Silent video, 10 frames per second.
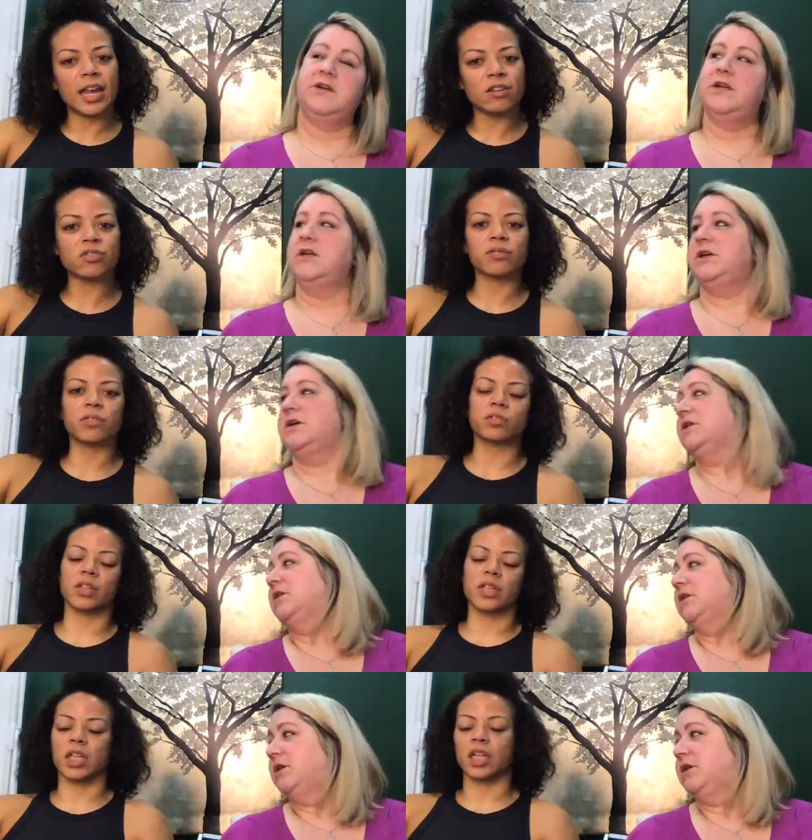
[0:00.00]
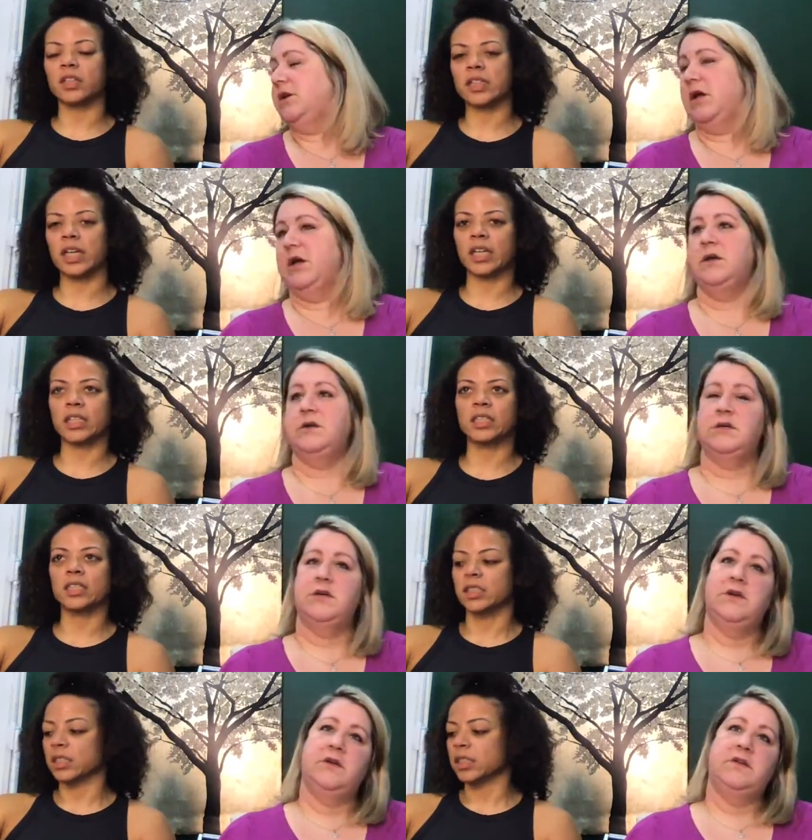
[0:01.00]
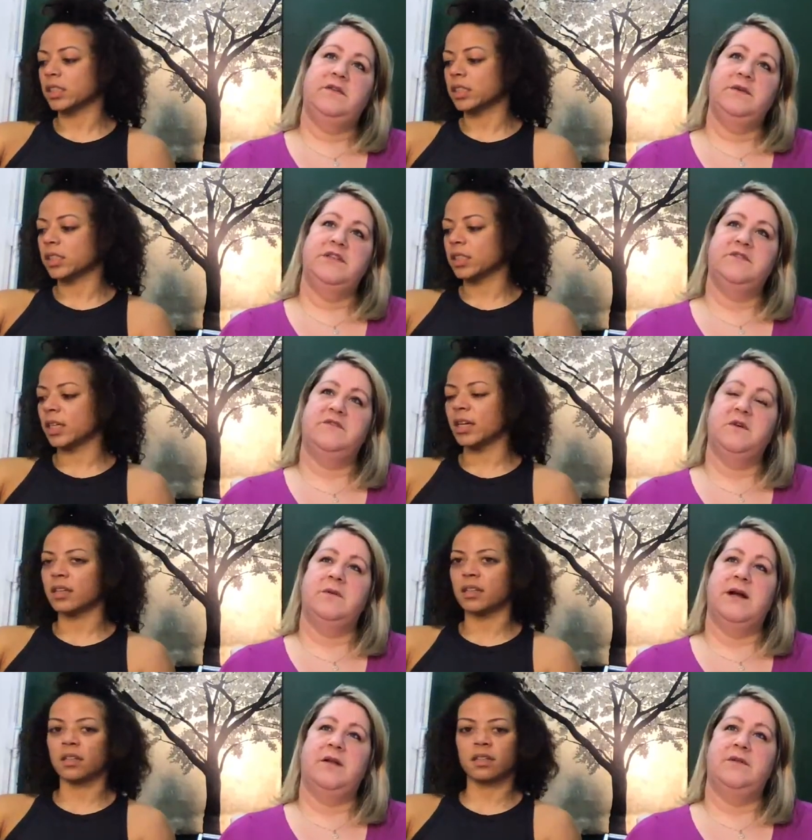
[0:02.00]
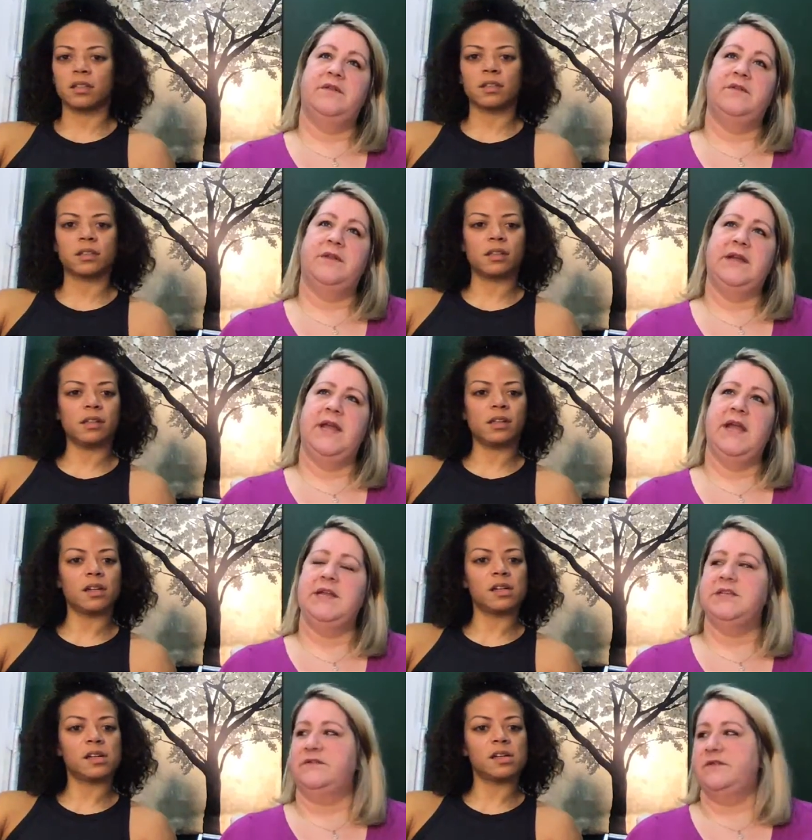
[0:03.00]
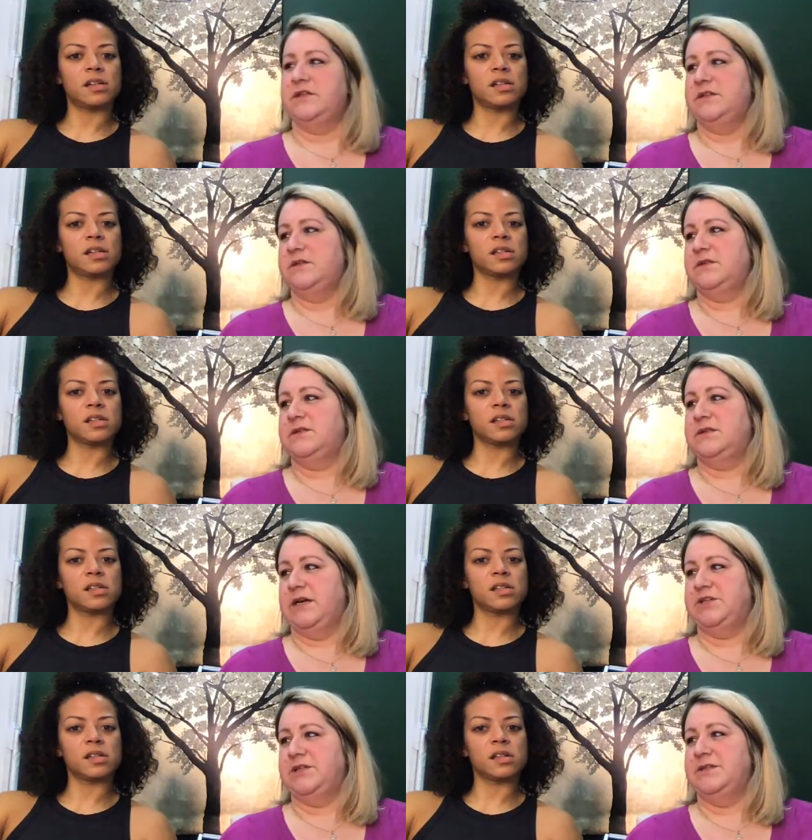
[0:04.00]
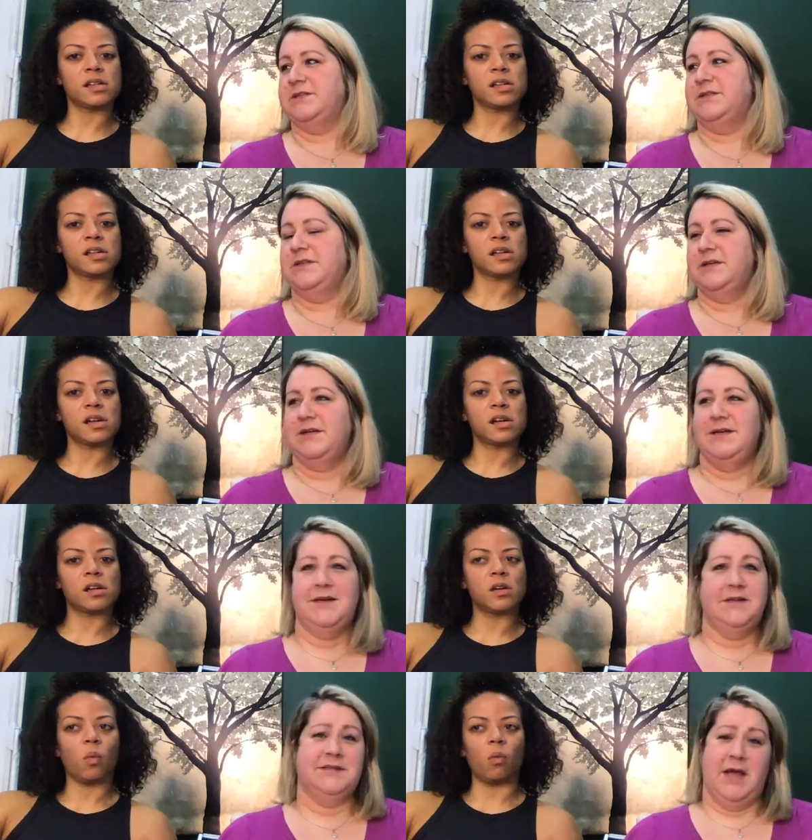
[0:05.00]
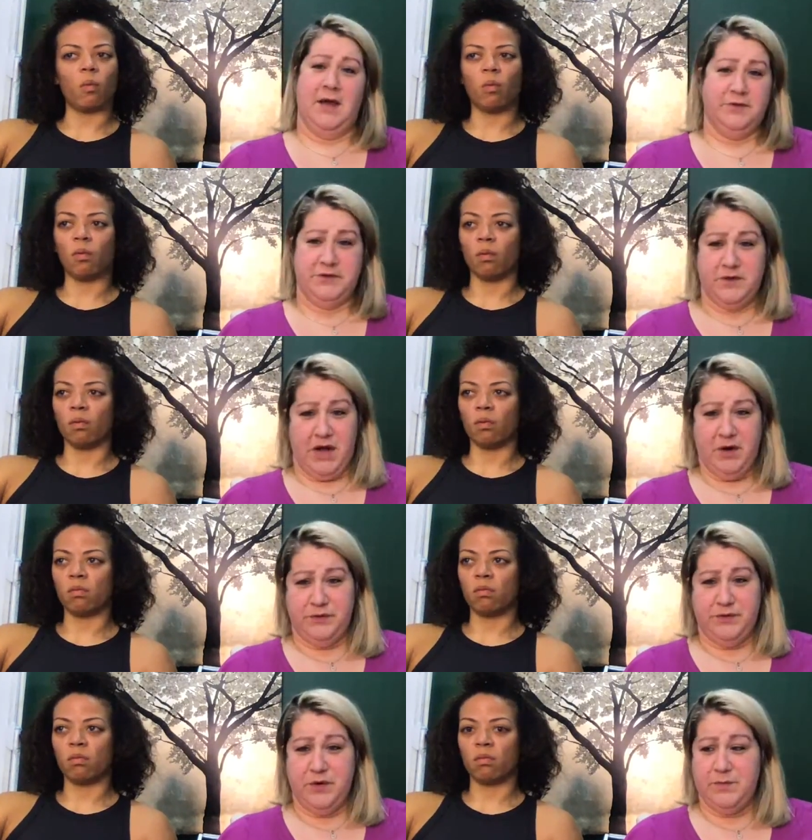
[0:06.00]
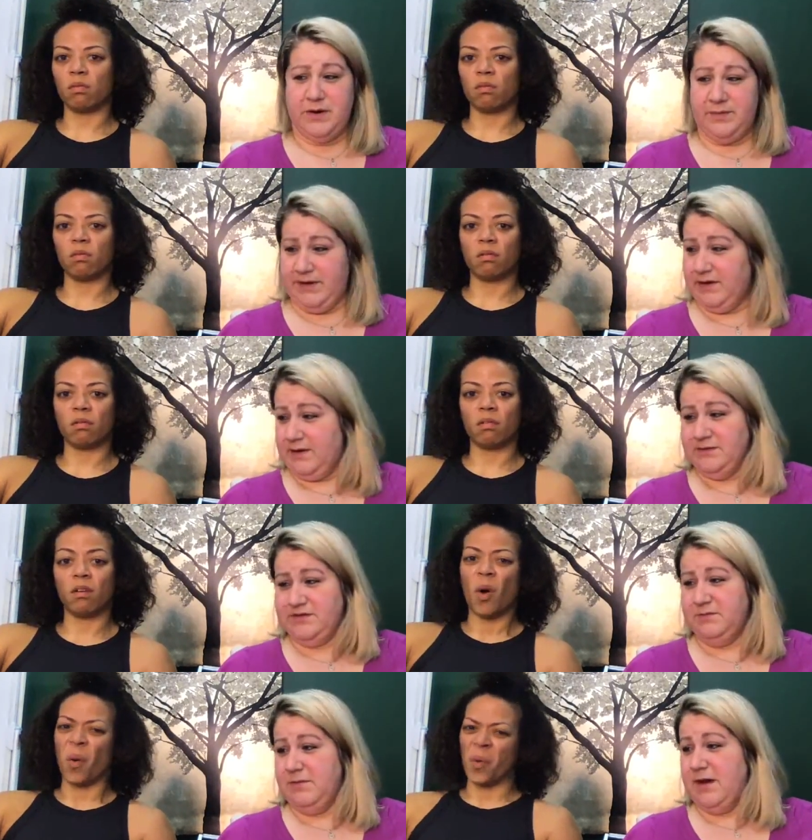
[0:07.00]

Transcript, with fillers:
Speaker 1: training. Interval training. Okay. Yeah.
Speaker 2: So we did four rounds of like eight different sections. And so I don't do I don't do no burpee. I was doing